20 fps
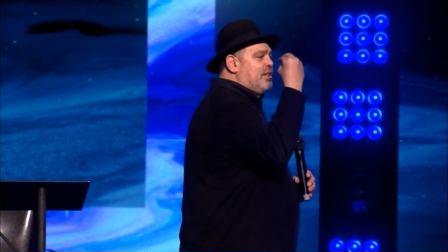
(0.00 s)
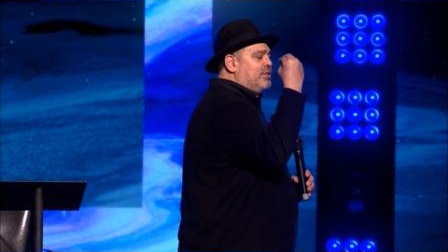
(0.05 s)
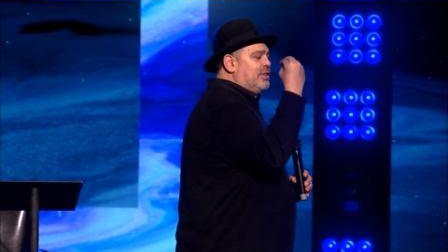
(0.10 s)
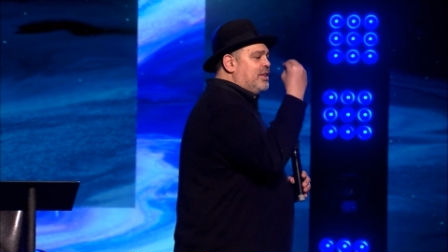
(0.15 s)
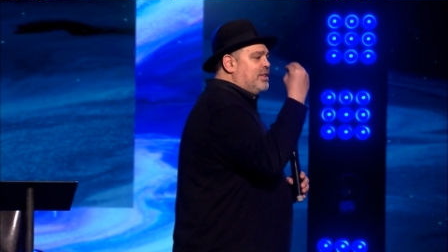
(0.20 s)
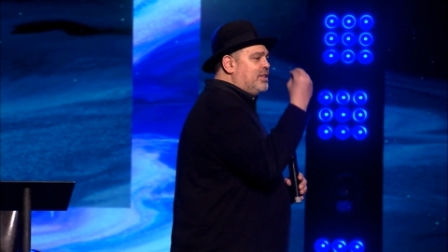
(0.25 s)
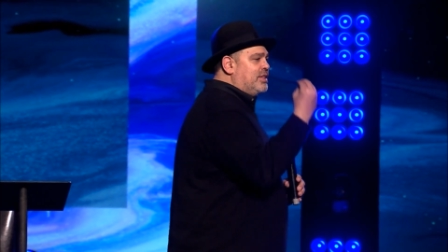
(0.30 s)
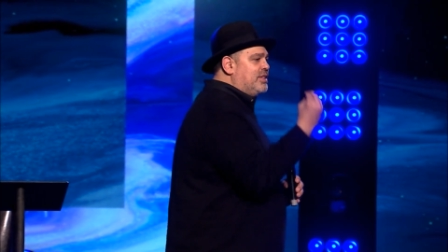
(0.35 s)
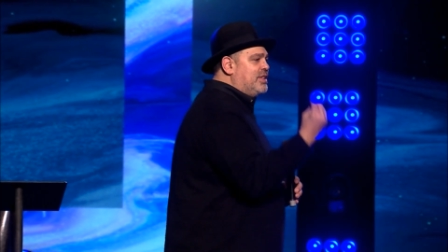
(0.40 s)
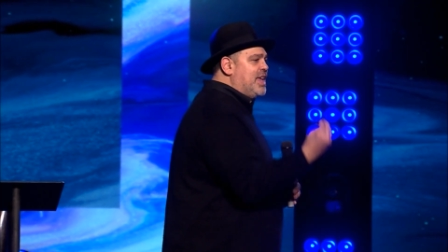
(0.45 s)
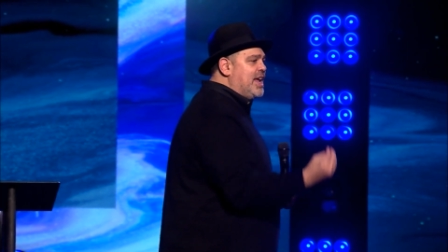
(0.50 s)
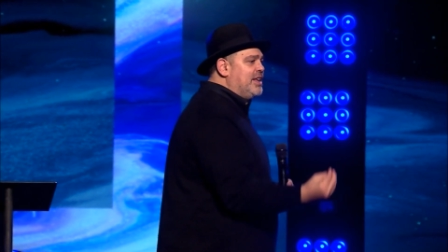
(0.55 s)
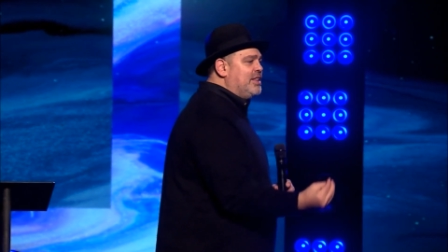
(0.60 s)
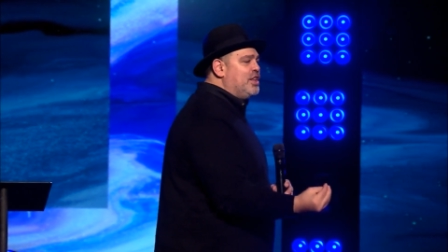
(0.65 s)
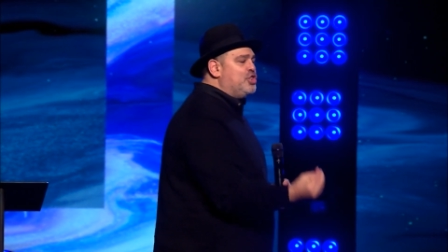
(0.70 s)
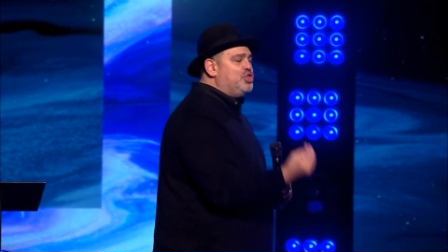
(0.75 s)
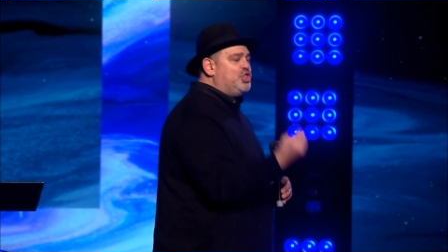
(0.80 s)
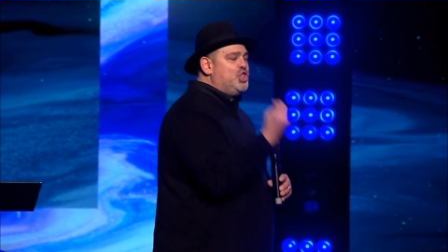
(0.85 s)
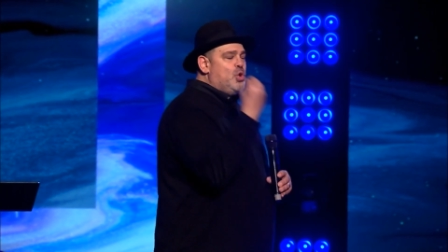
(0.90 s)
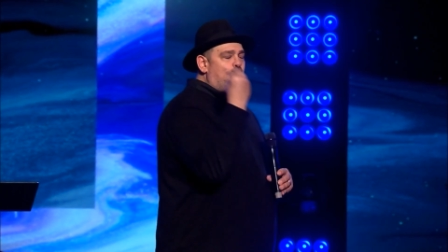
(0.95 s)
The thing
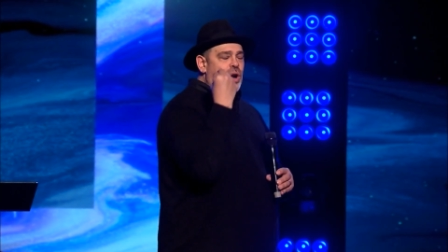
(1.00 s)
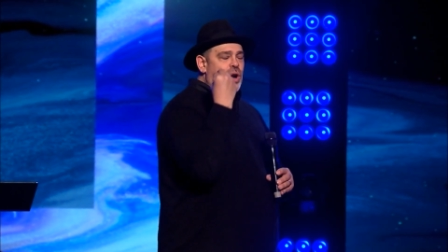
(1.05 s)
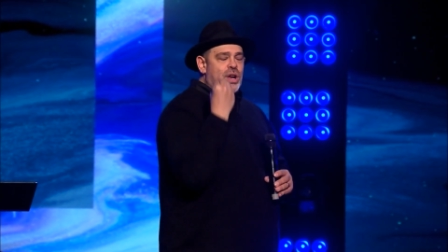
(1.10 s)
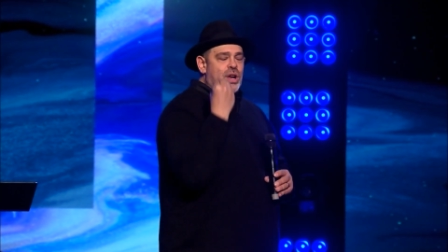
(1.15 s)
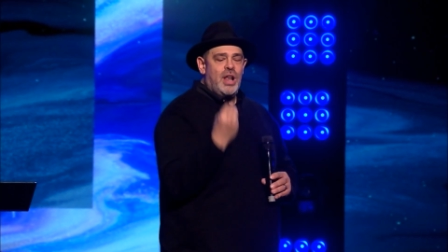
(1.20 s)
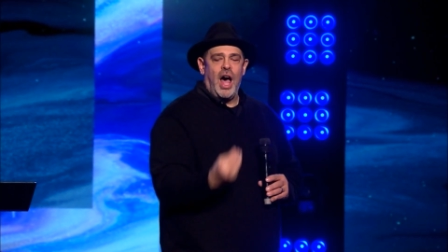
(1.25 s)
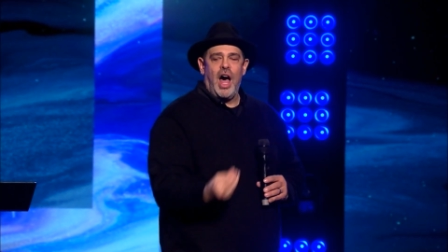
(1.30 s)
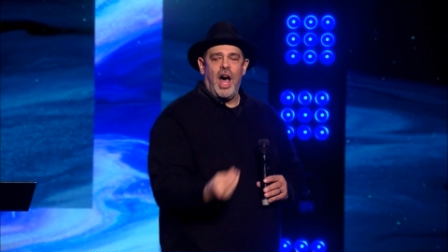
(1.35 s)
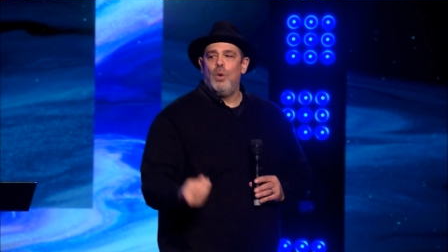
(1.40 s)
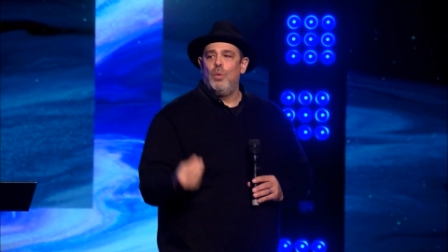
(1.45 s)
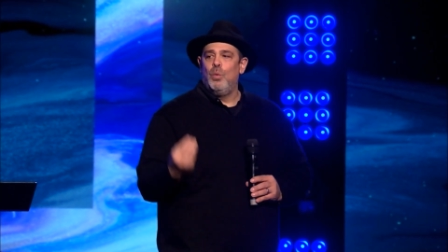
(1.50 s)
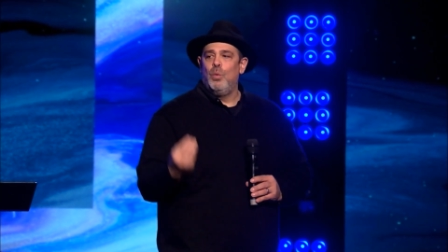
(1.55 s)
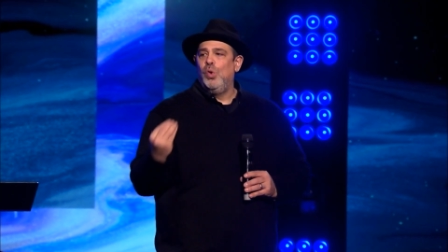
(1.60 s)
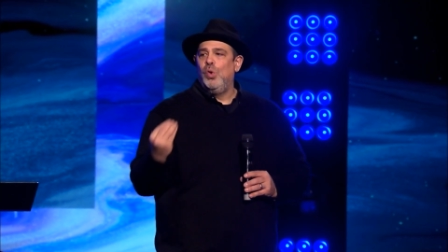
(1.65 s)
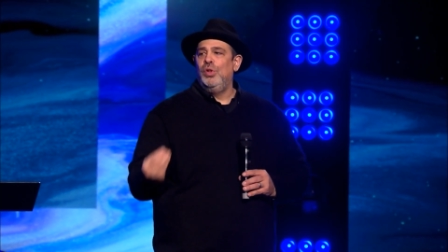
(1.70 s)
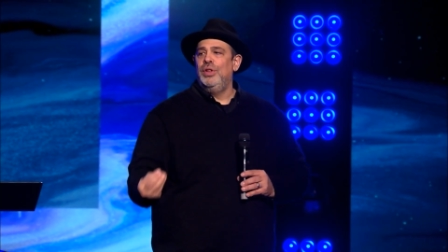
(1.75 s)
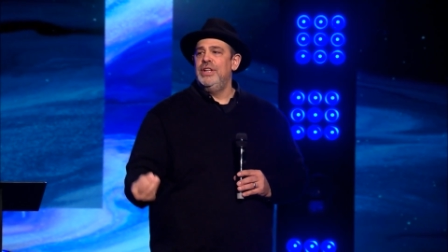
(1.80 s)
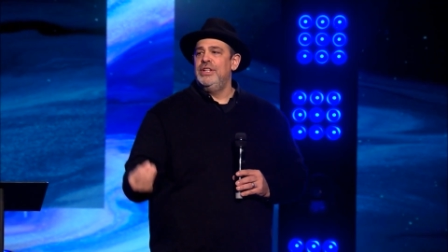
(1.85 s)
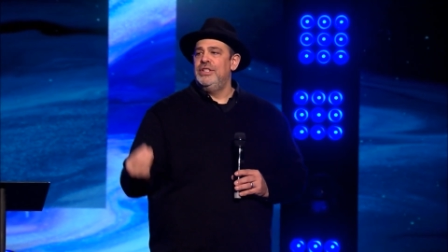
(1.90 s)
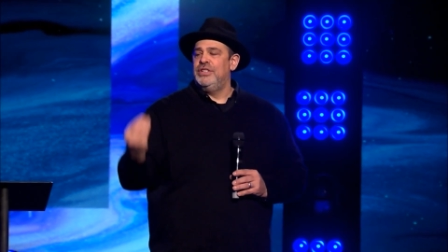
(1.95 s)
that you were not
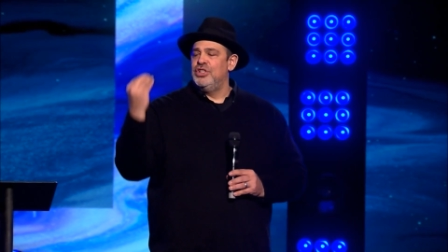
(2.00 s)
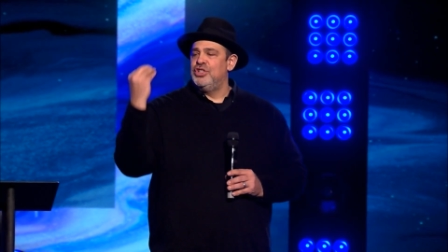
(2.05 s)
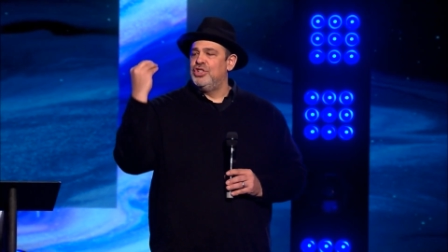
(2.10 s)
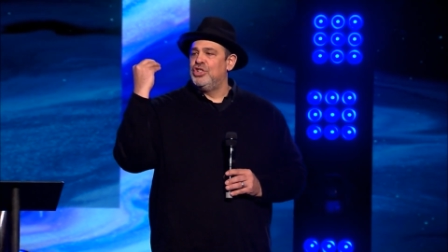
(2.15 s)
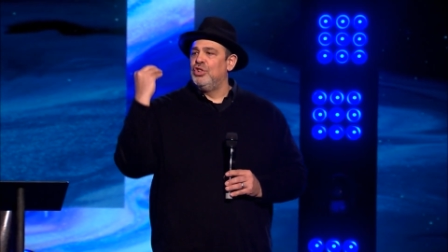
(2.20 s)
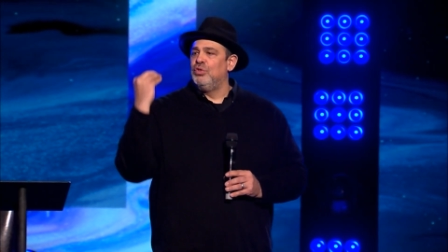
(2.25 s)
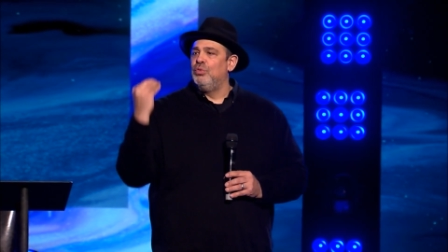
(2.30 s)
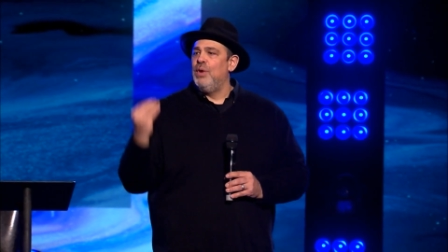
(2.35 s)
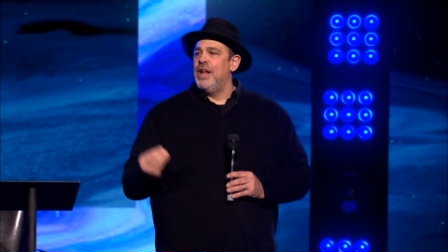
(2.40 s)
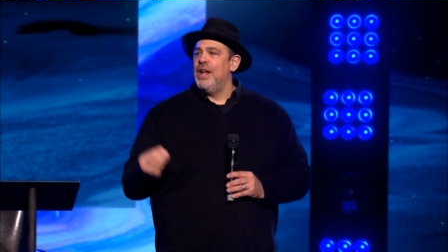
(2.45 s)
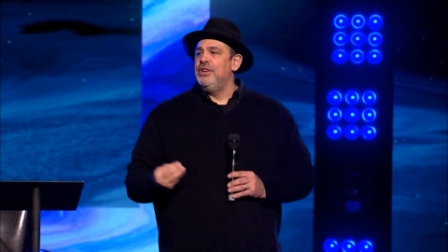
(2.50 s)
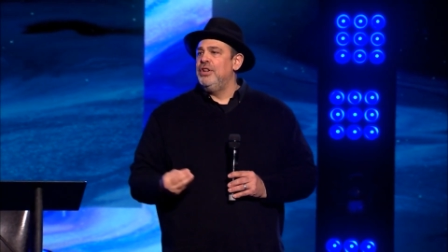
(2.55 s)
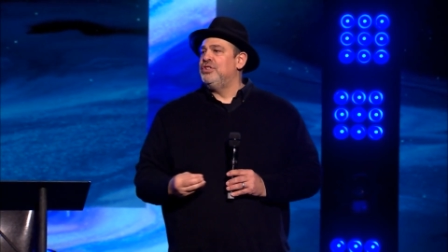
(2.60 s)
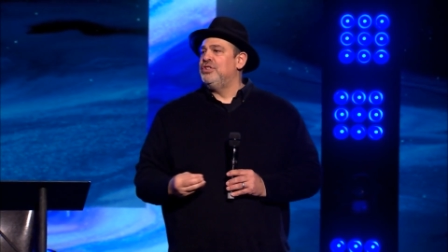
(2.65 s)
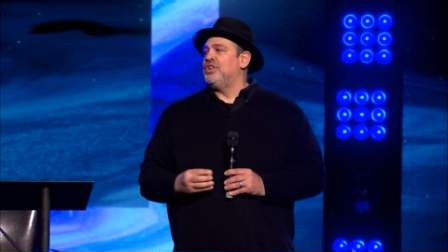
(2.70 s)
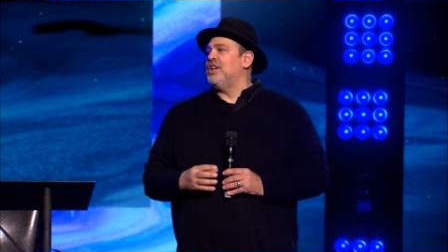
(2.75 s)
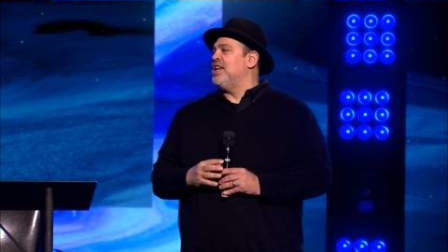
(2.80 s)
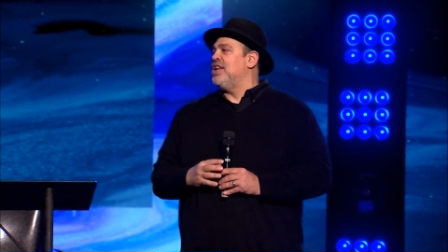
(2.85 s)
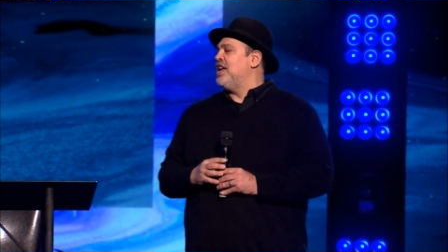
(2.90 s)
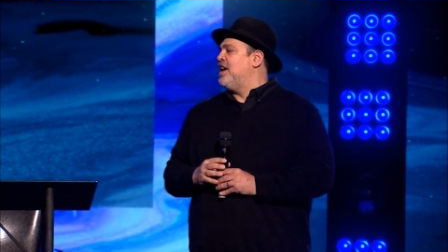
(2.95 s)
willing to surrender
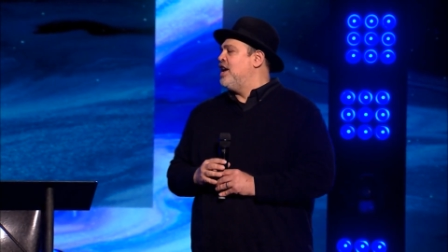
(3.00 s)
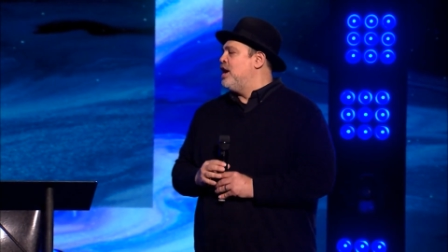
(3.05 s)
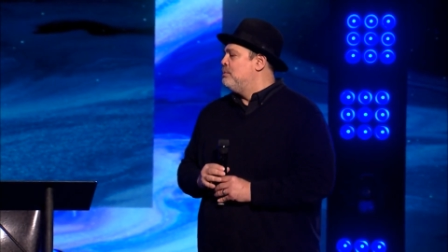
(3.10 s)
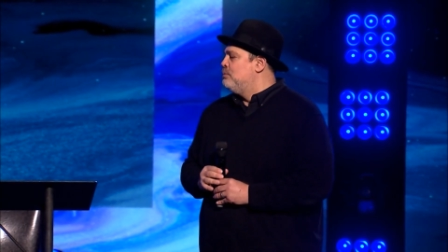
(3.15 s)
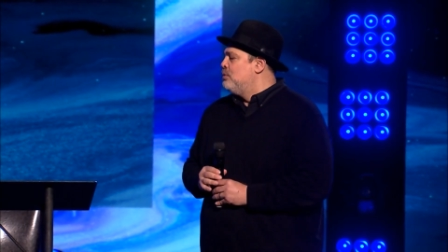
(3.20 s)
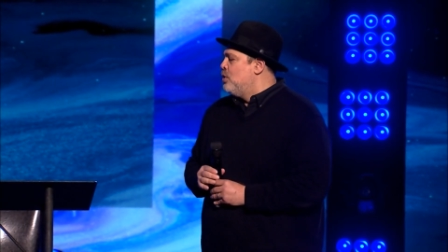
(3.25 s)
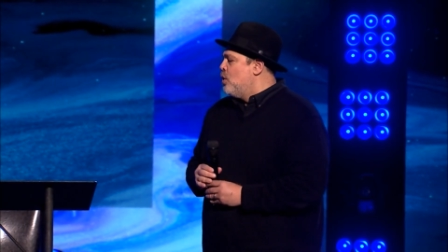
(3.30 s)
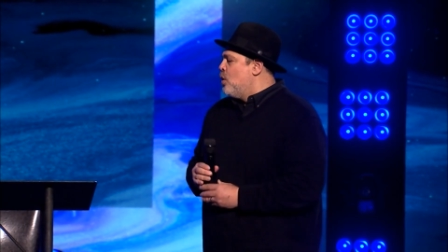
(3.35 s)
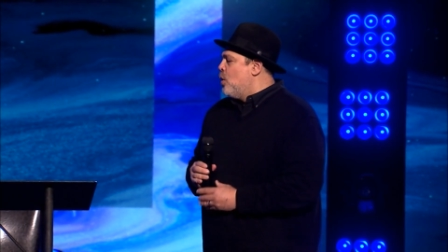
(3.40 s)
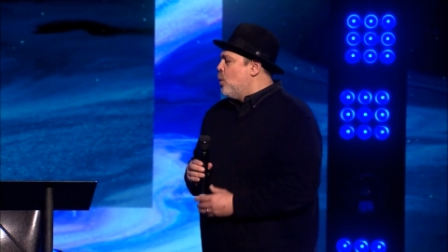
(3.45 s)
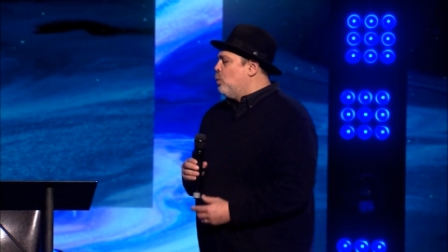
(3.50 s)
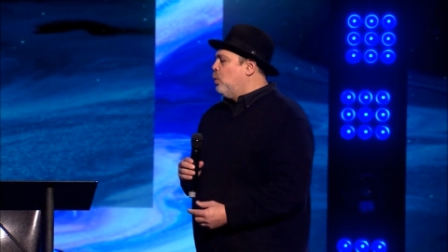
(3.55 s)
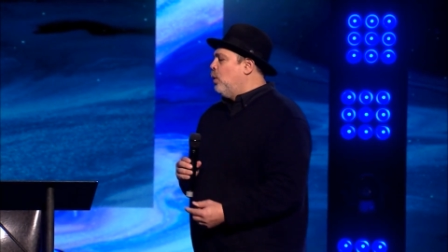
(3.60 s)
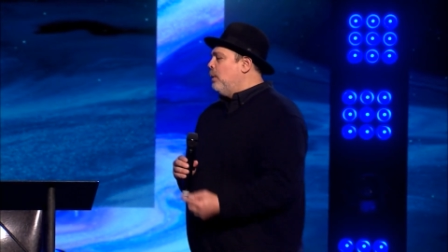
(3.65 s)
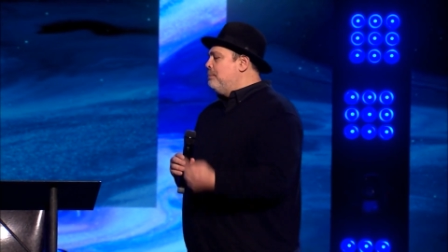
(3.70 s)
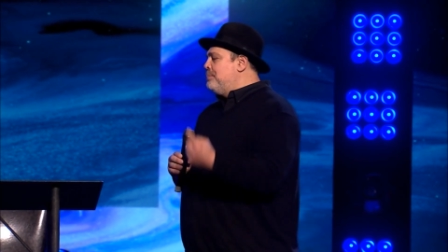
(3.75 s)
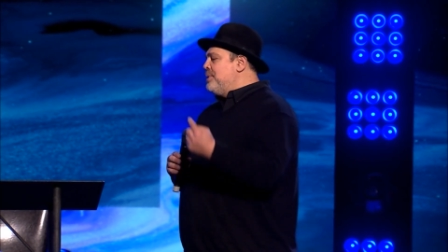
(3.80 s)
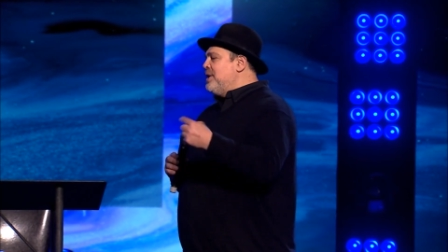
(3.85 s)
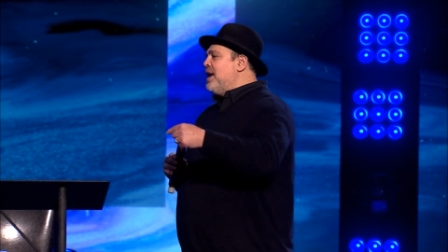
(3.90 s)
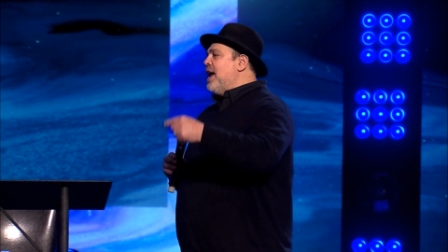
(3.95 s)
to Him
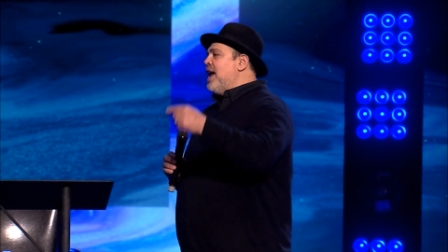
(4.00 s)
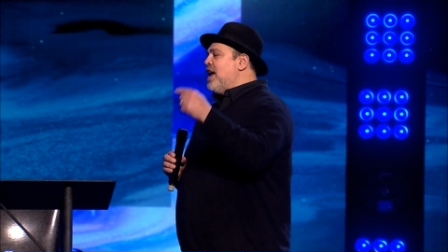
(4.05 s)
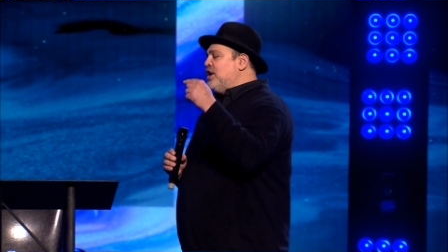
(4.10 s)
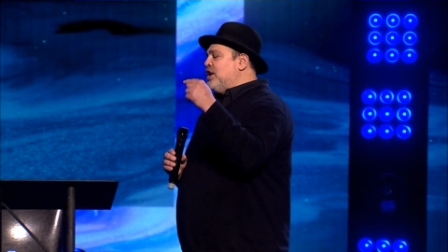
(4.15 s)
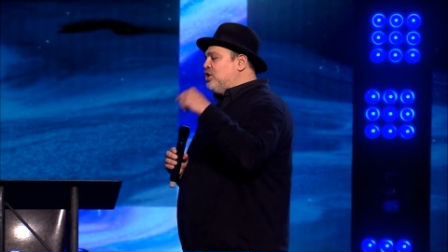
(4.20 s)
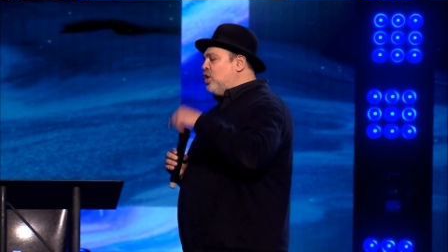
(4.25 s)
will be a